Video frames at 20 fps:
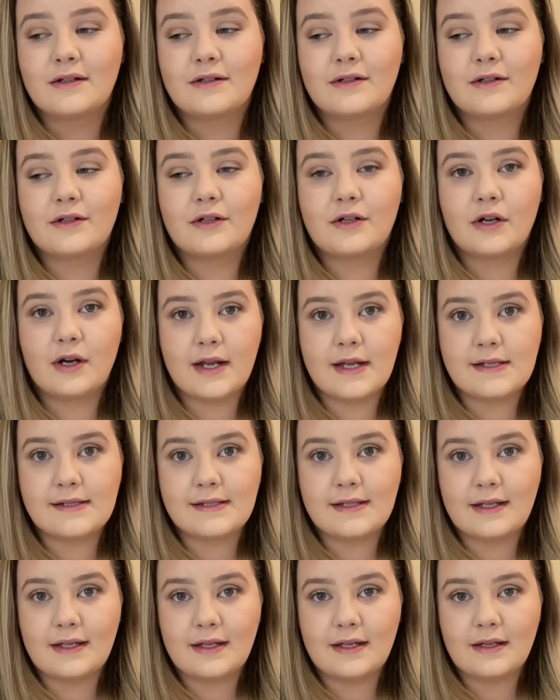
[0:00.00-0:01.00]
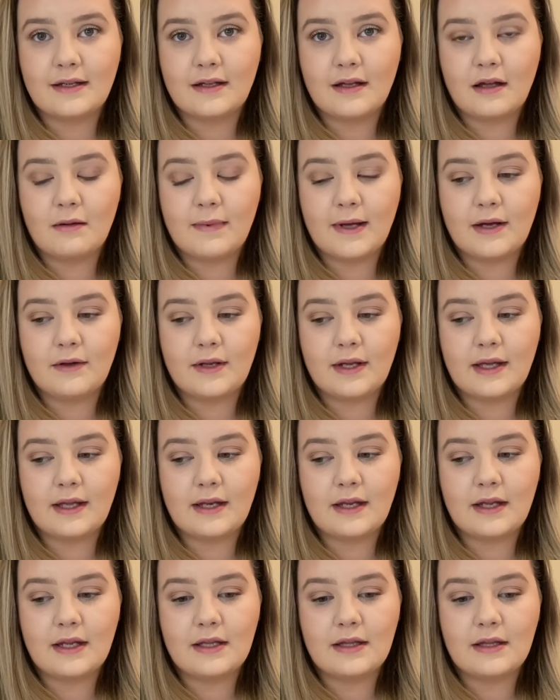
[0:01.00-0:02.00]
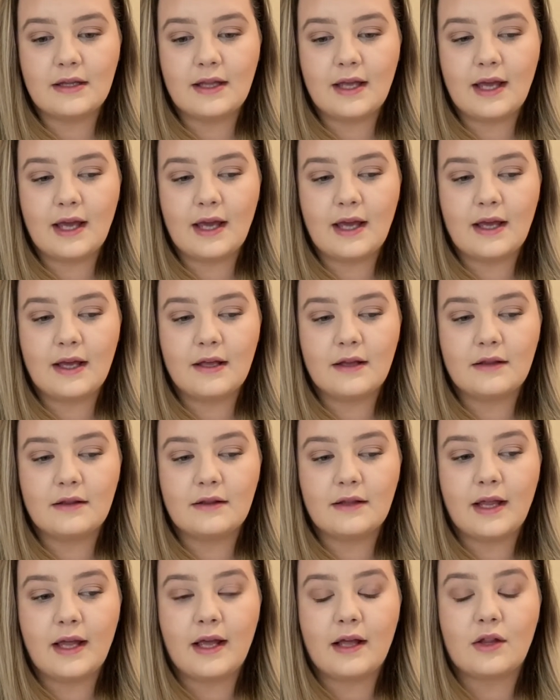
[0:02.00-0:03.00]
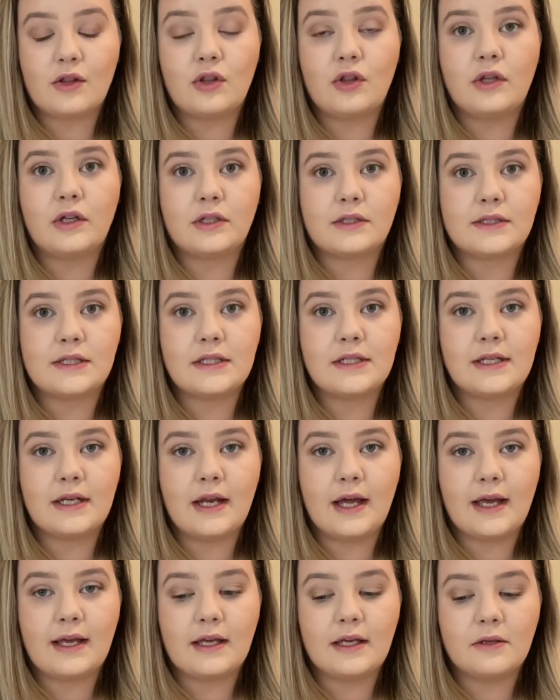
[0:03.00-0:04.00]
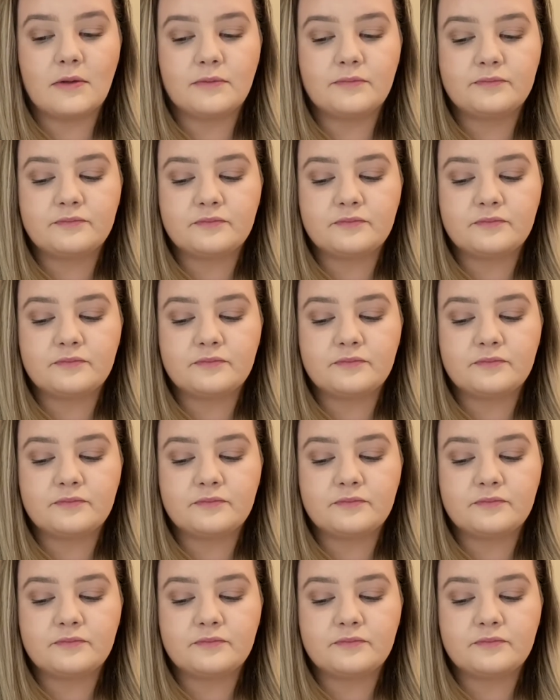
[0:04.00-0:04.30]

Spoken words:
crazy about it, and they like look to deny you.